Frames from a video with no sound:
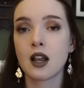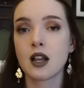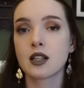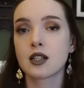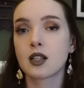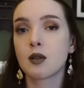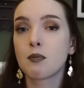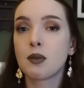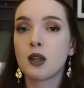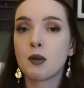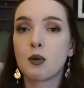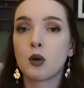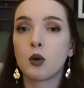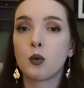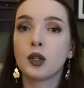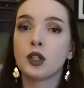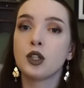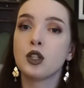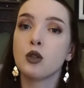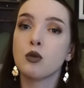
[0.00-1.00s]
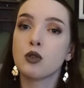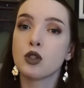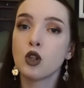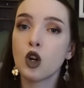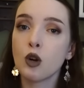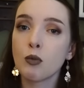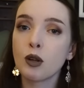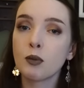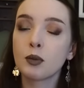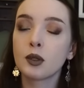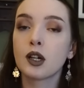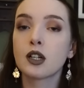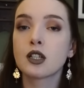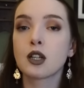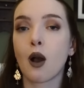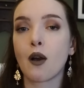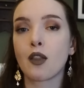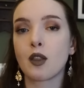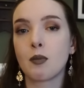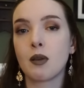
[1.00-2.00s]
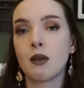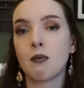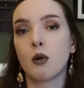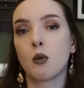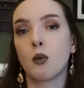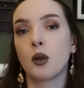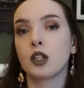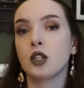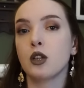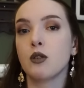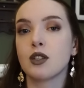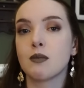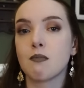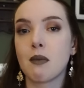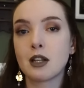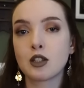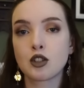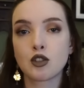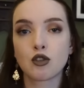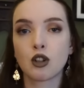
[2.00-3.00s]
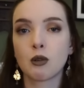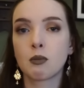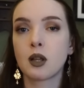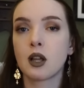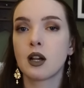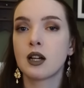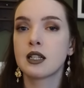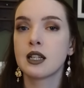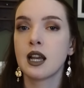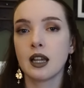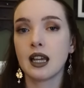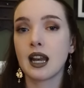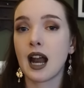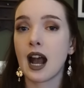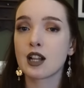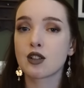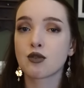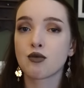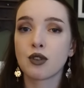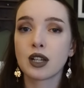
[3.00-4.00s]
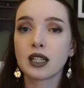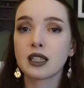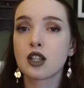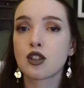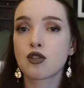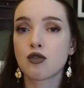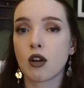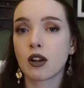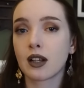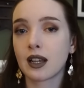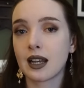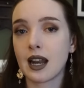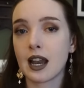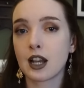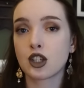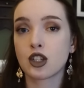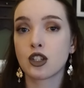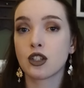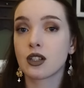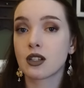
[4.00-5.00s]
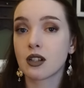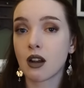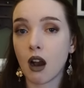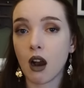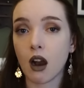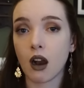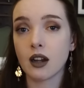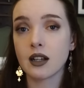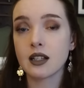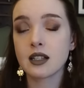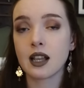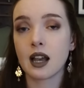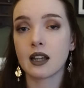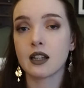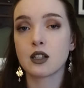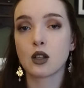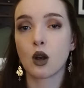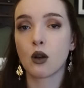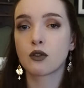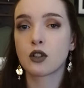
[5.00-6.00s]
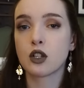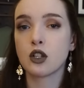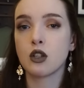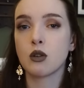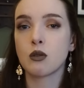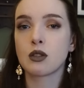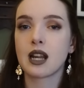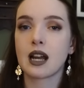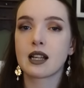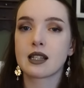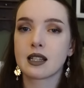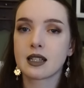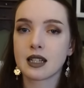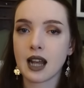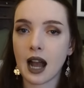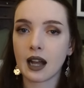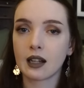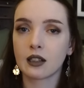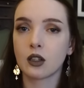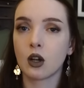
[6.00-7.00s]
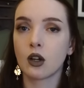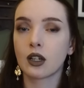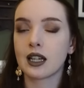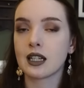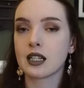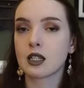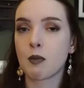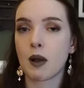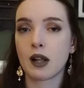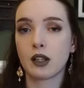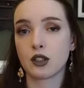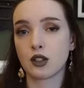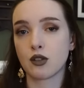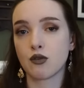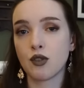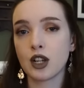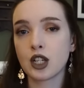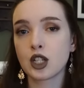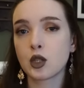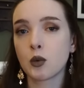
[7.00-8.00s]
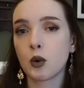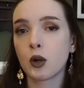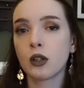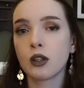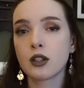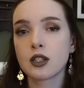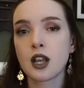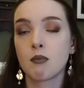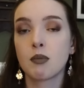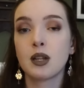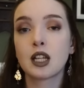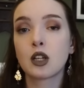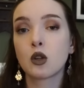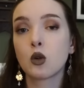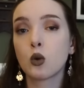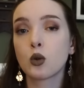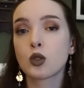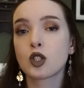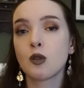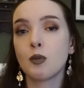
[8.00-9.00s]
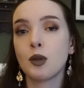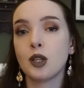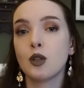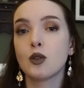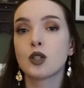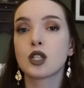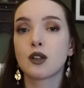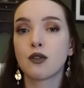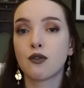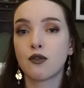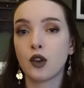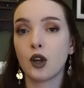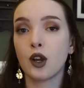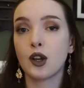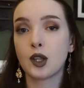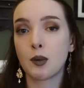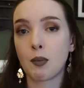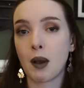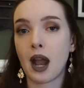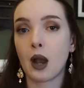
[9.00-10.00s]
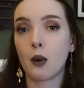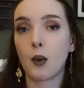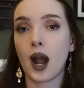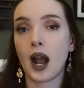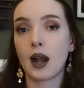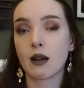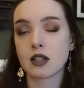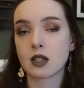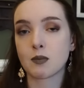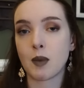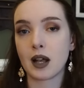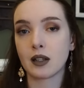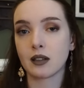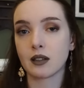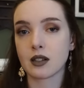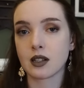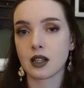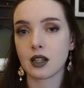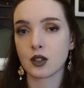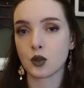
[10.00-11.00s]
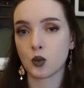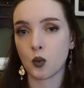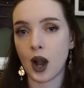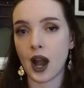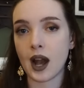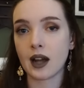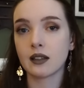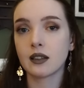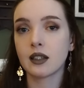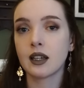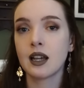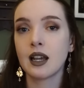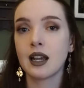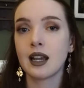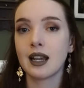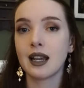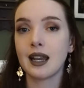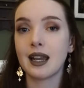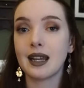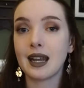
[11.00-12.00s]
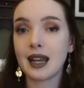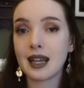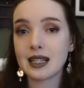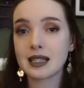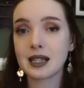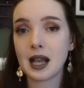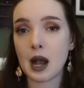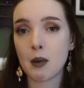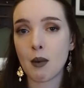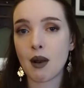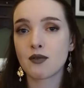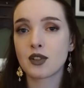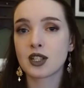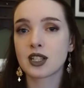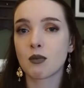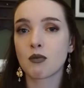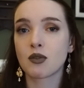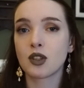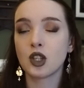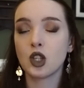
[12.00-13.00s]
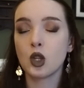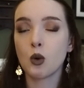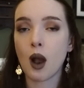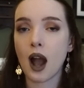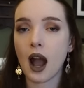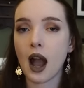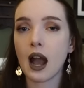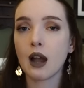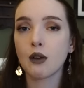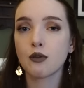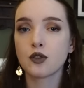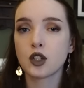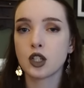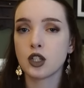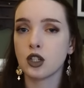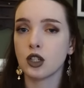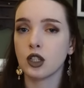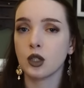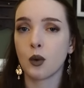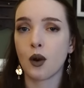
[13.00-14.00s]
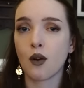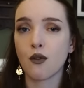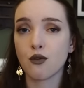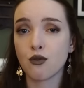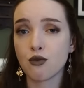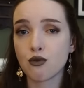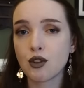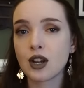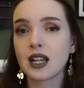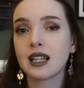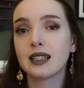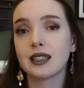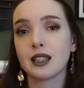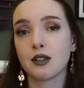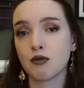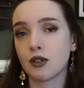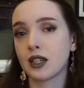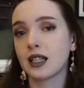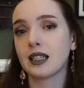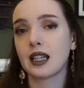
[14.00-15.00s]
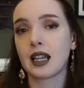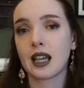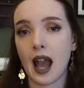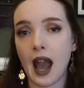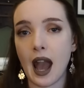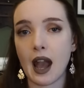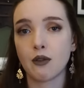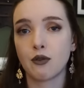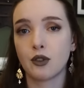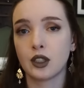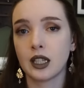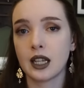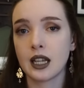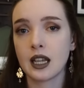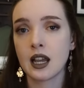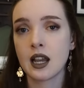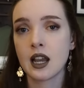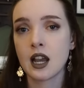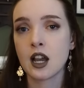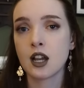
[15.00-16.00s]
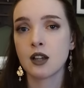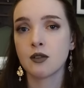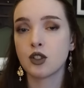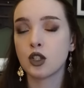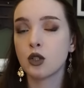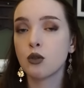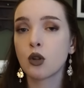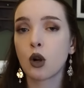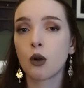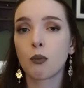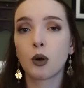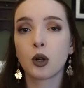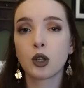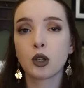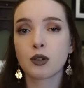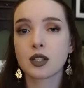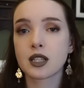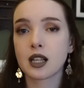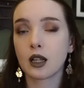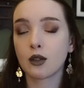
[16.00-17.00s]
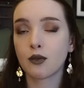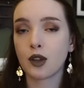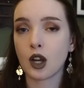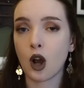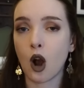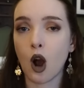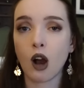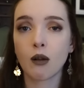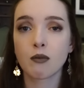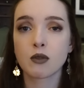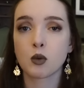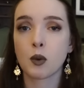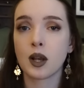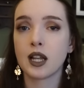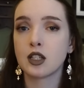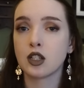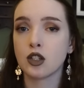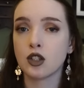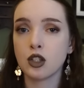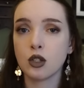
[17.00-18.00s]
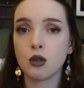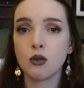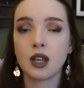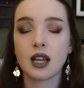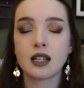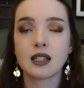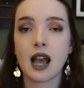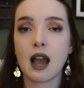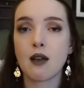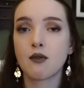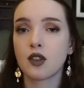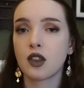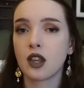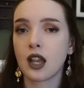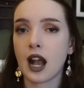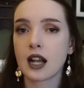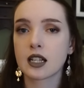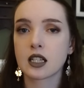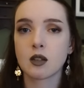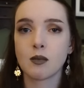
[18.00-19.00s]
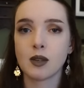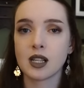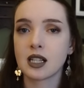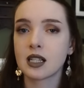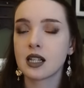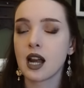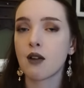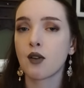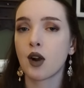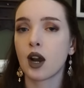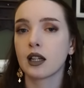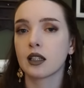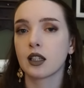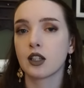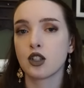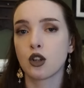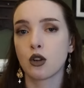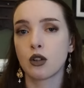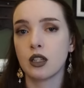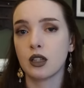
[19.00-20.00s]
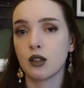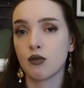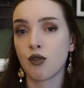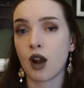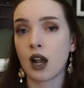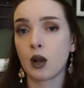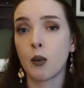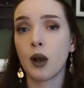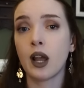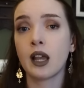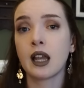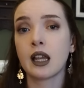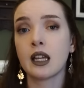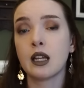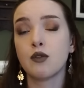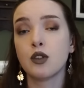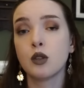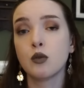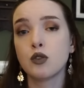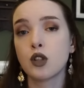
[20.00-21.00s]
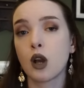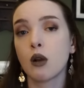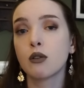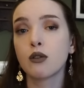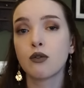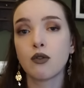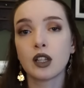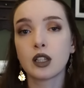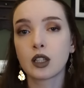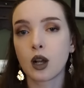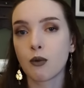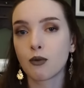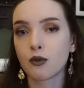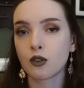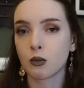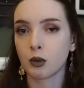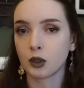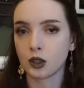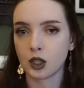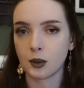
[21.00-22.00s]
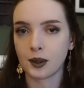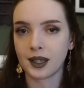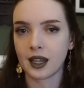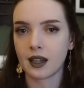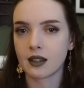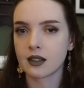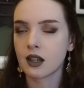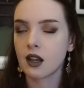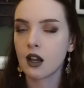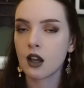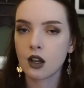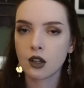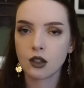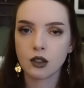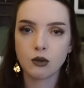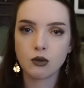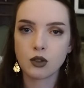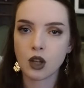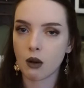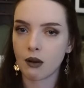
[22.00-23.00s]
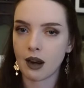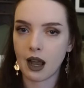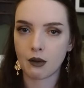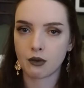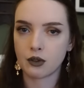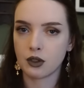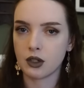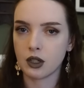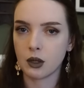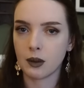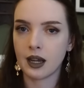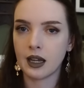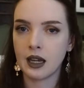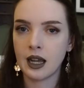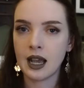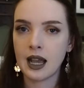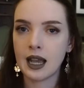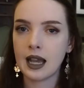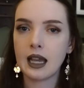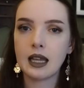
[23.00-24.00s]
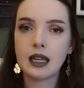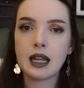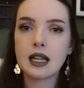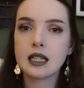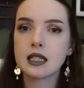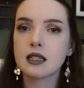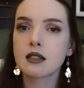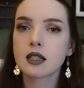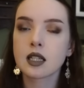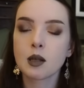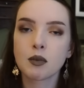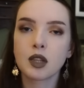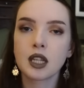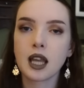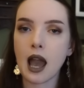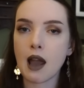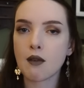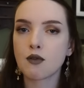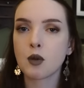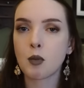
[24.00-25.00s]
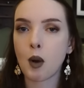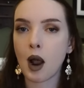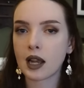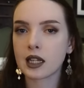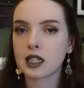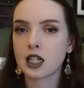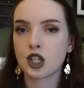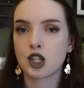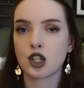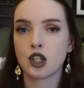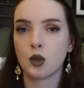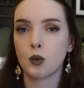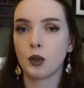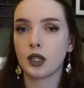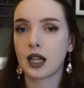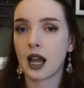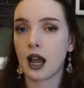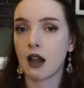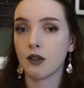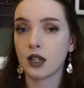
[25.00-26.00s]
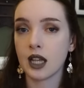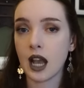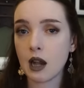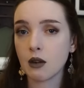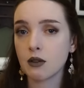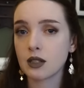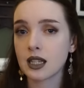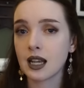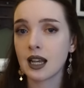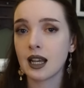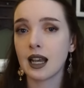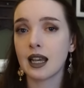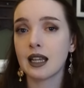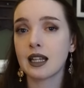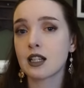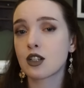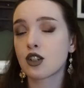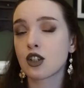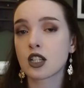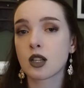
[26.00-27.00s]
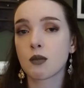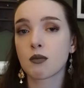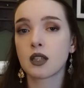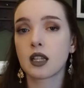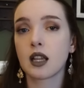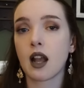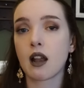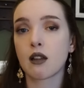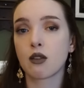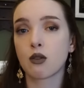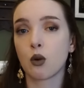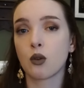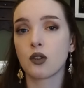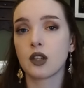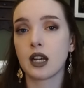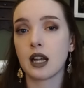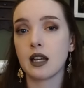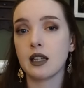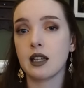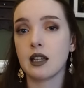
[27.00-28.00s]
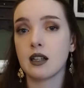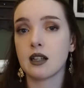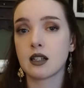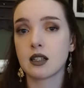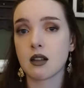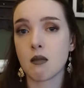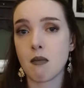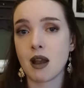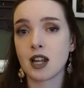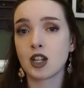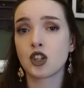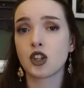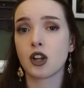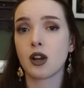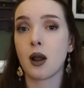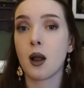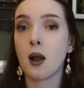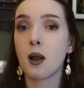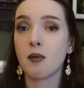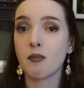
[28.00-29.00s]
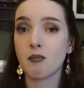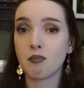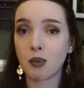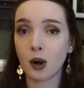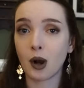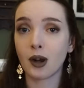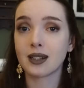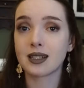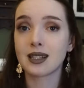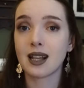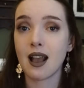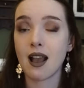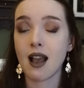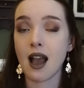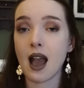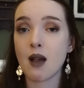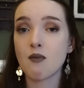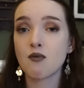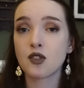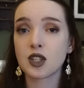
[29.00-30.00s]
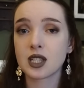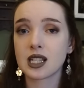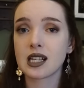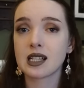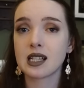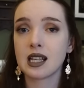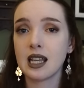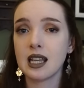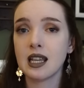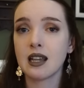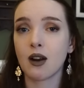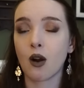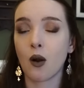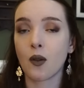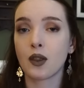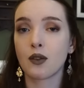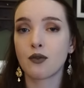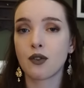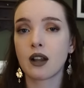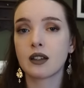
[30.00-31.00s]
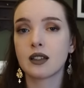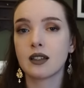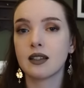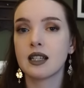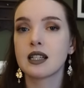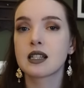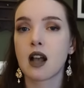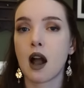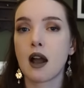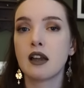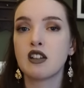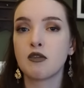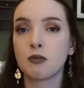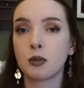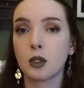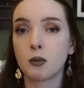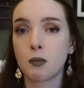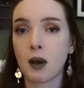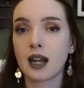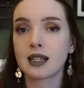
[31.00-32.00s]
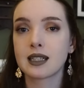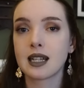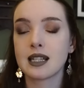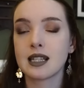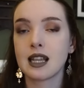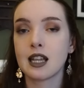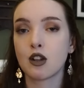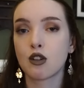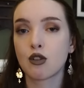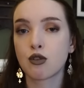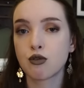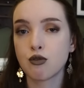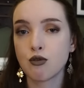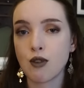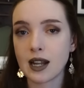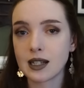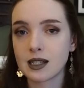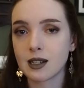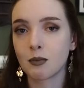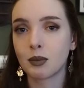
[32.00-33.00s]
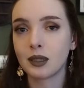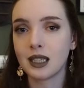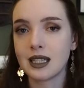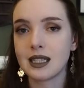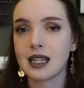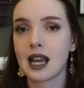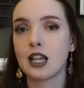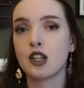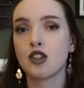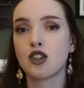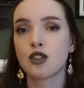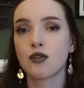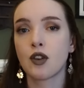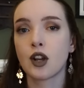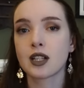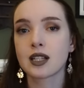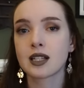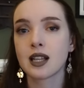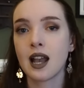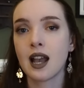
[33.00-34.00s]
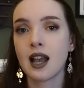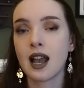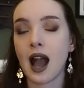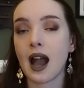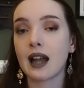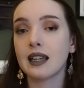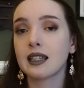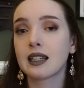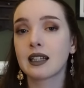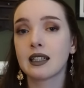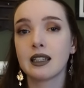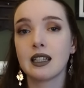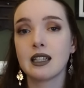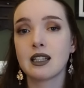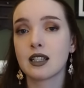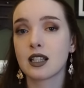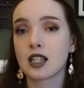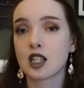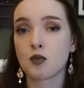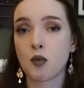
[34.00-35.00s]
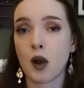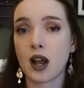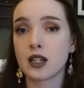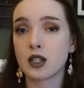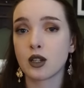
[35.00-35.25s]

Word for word: Some people will use normal blood, other people will use menstrual blood. It has really strong connections to us and is often used as a taglock in spells and rituals, but it can also be used to further power our spells as well. It is, however, something you have to do really, really carefully. Do not put yourself in harm's way to do this. Everything has to be sterile and done in the right way, and if you don't feel comfortable doing it, you don't have to do it. It isn't something every practitioner will carry out. It is just something I thought that I needed to mention, but emphasis here on the fact that this kind of blood pact is incredibly dangerous and it can lead to the spread